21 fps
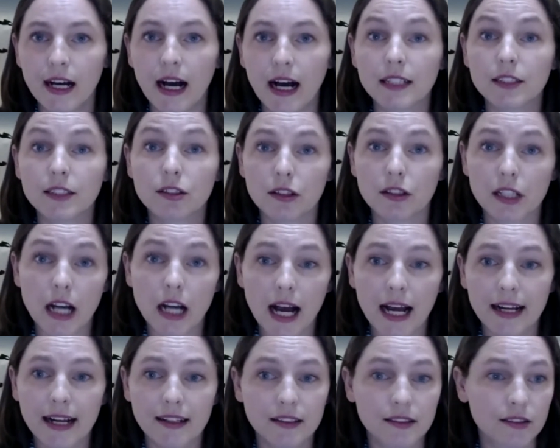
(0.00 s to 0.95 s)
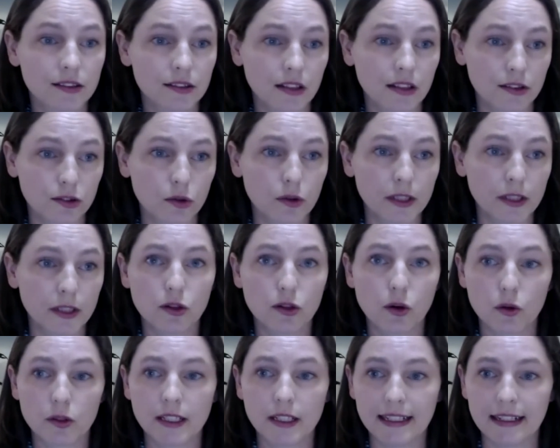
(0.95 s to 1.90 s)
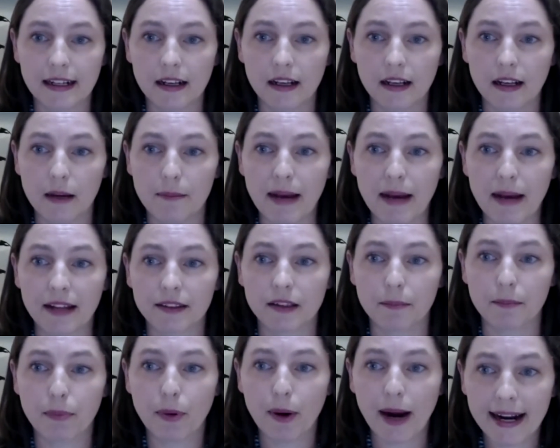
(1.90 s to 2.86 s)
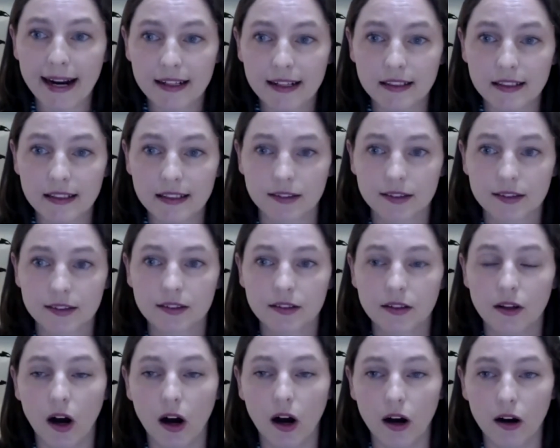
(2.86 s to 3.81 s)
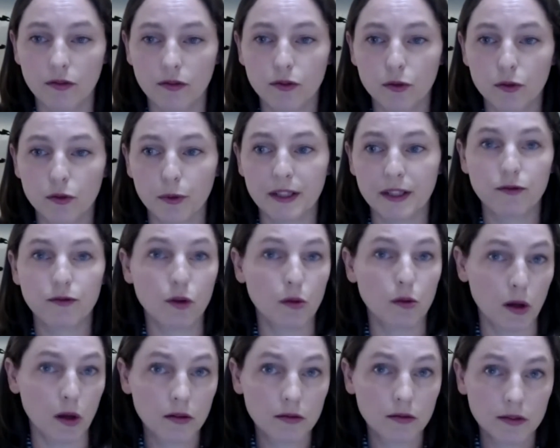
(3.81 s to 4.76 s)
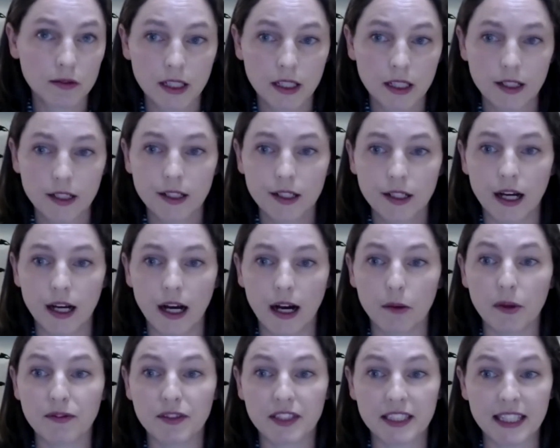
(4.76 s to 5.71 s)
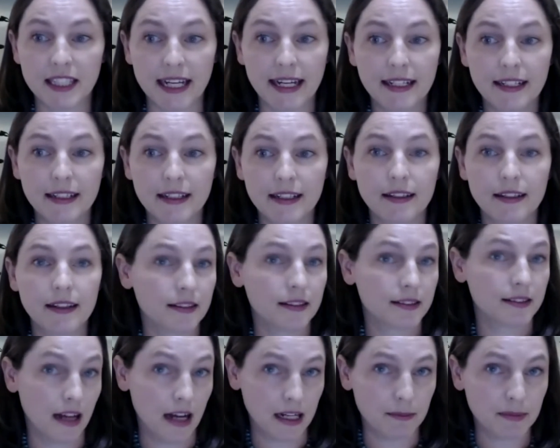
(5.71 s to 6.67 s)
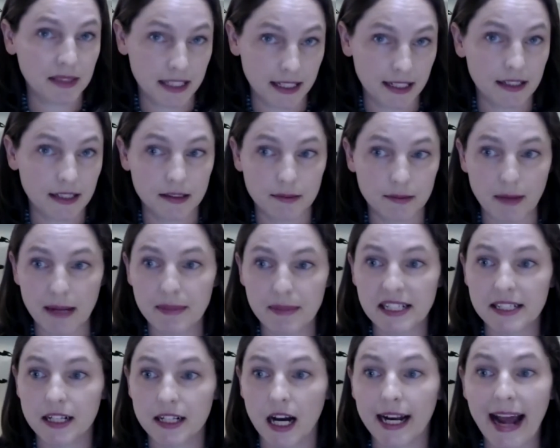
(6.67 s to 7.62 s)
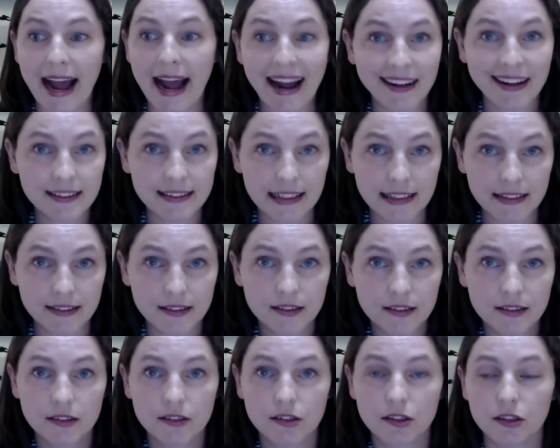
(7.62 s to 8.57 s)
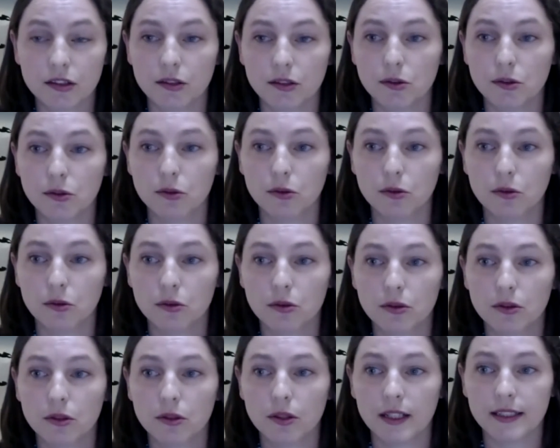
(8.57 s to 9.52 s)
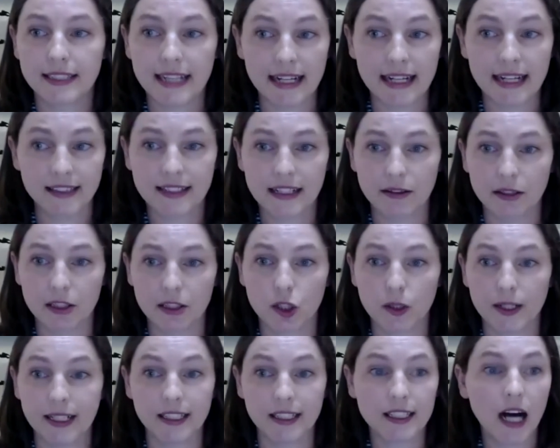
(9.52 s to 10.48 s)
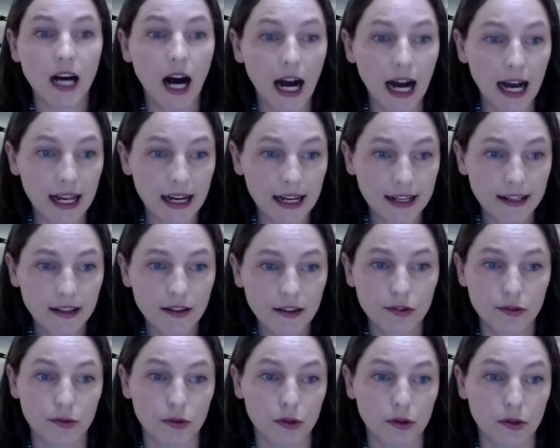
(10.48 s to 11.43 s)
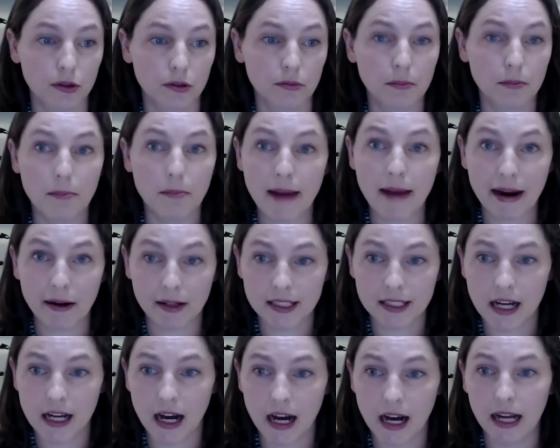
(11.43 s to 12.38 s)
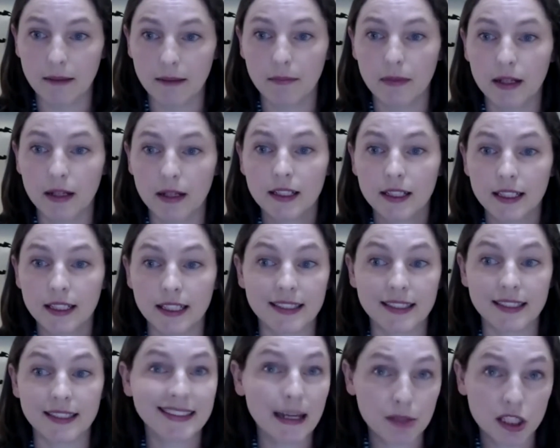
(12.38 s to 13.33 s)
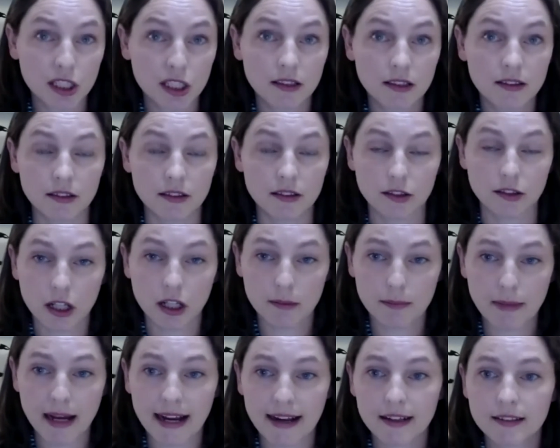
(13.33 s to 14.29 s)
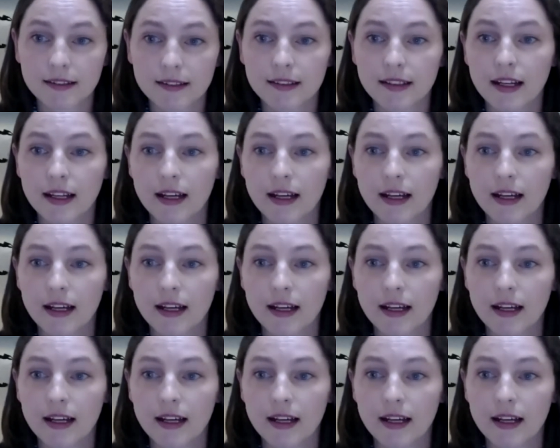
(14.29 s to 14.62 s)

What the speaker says: So Guy has already talked a little about the practice of refoulement. We've seen asylum seekers may be denied access to a state's territory entirely through maritime interceptions and turnbacks.